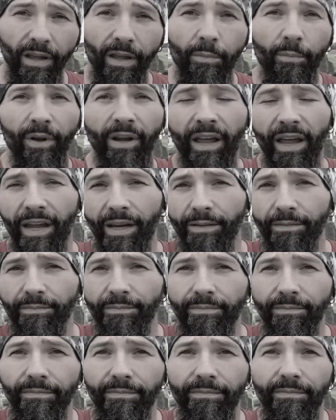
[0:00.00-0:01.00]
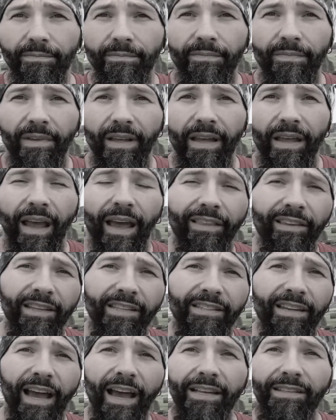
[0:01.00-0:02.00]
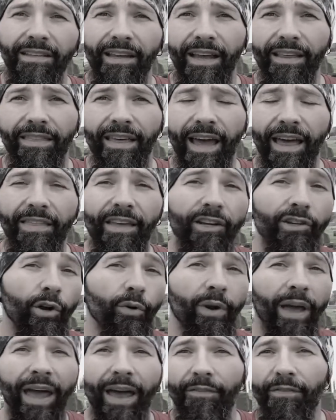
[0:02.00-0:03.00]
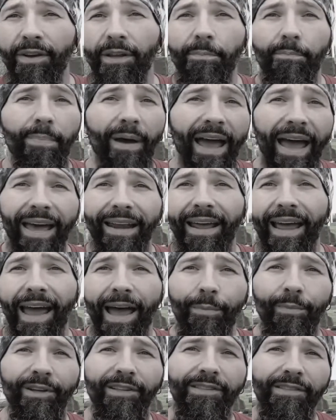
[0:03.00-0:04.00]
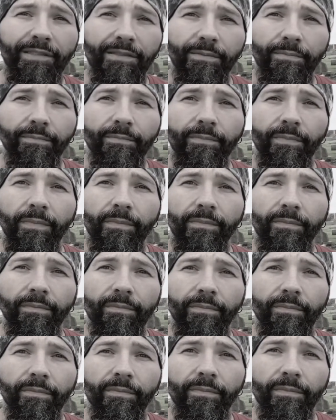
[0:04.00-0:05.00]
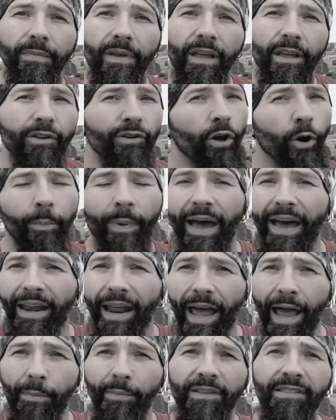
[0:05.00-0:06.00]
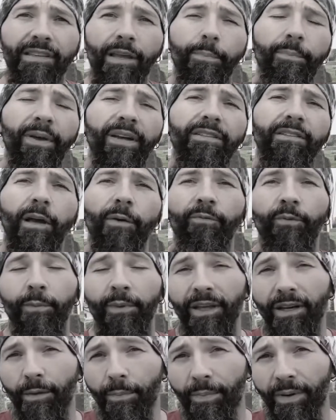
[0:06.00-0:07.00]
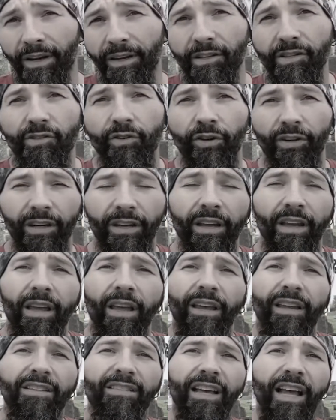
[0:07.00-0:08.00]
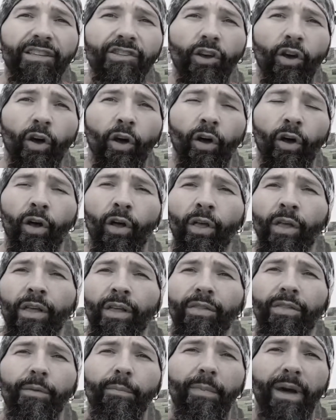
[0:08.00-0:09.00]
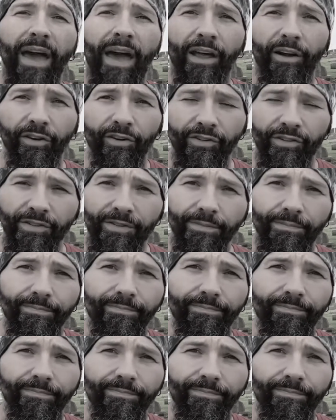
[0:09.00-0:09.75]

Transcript: But hey, at least guys like that, they don't have any bad habits. No bad habits they picked up from the independent circuit because that's all that matters.